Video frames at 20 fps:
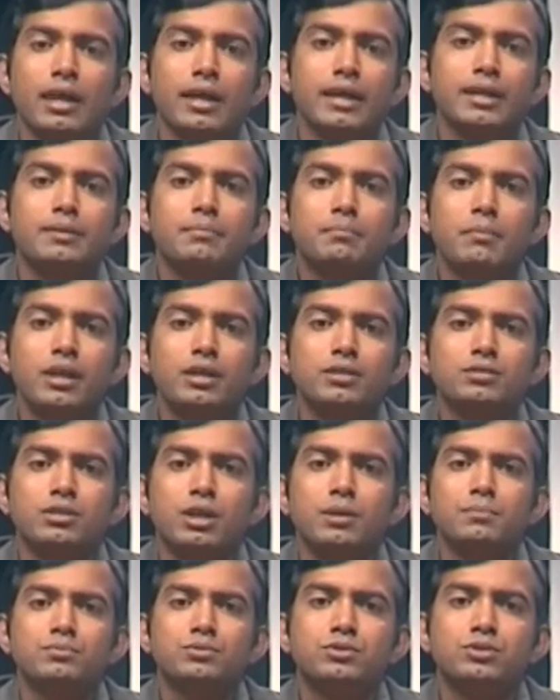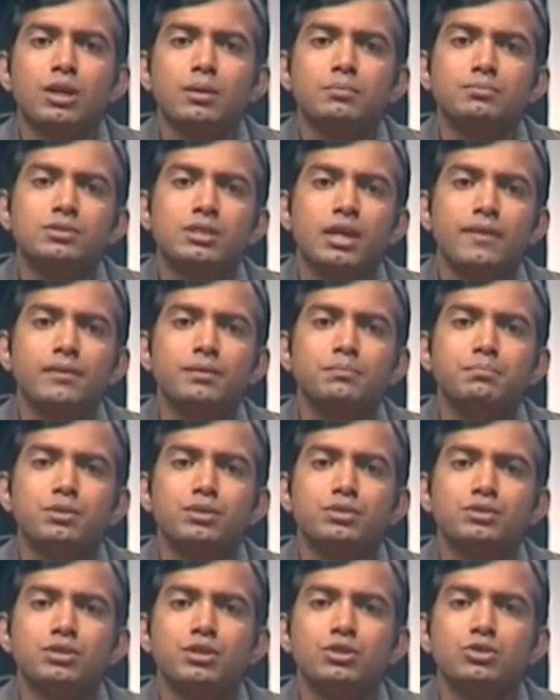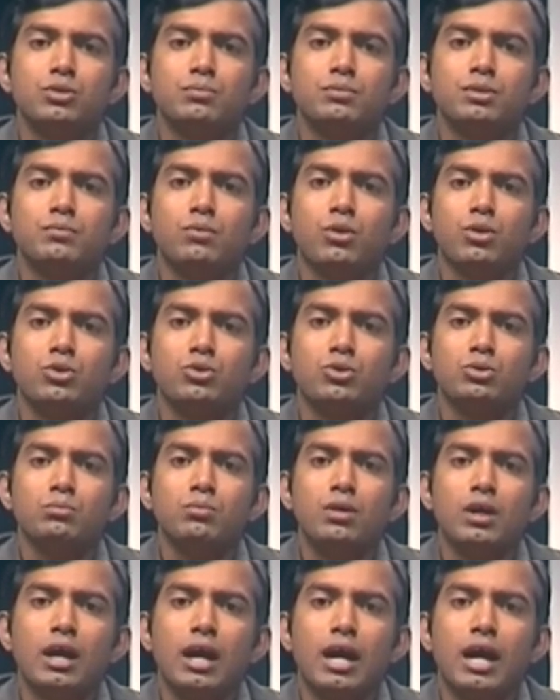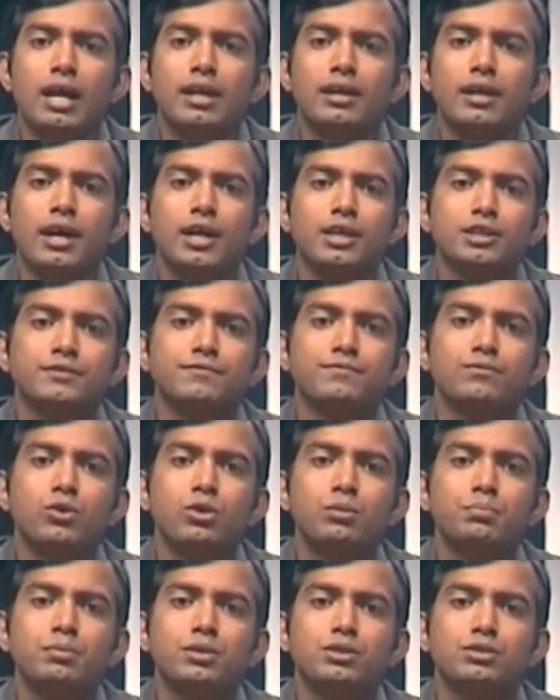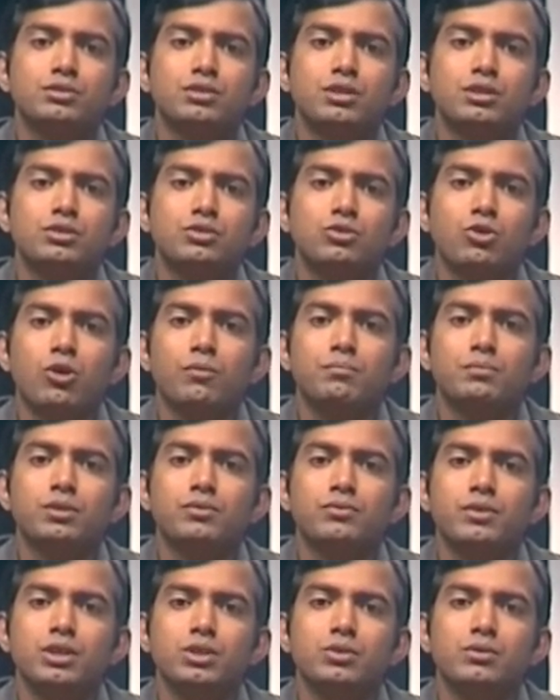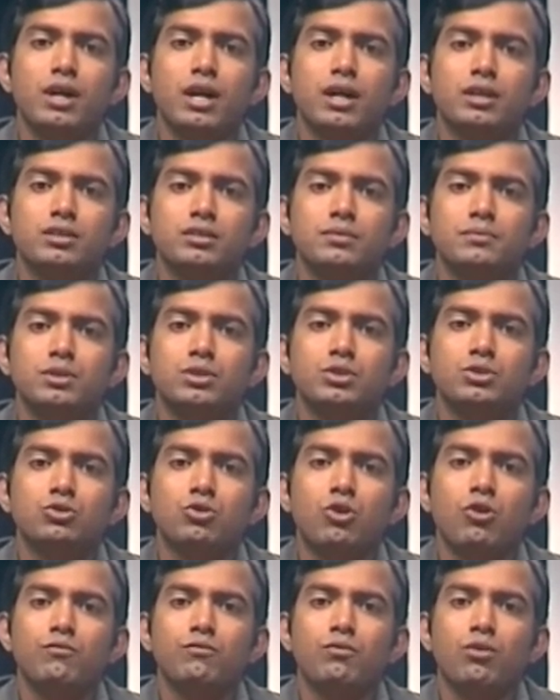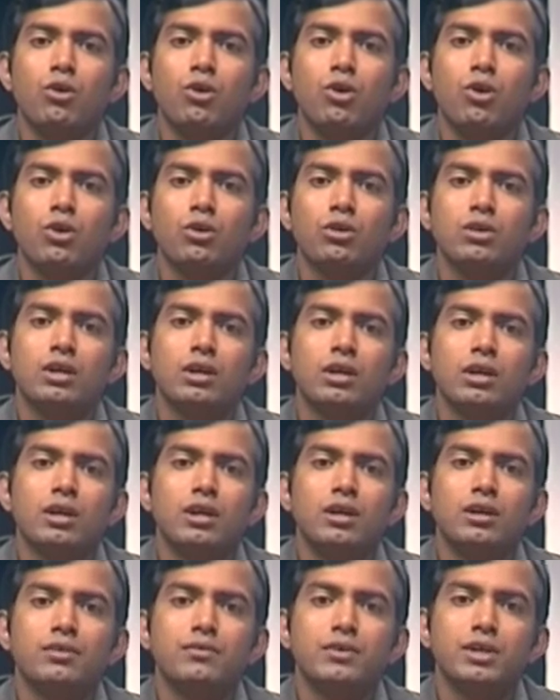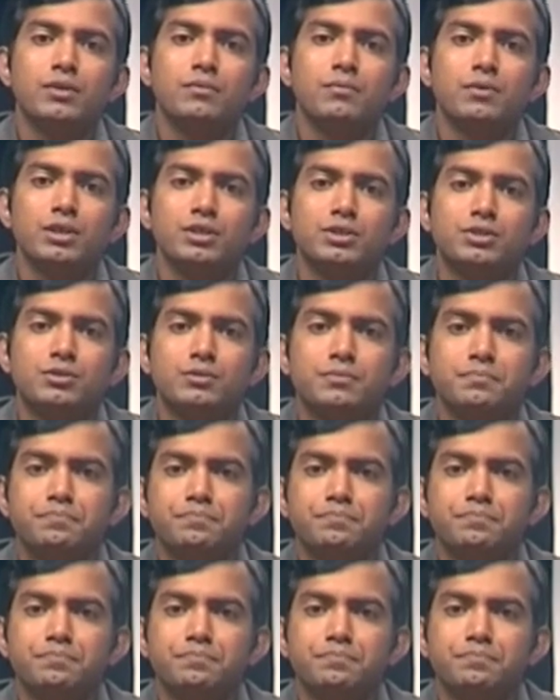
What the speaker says: It makes up some 7% of the volume and has 4% of the radioactivity of all rad waste.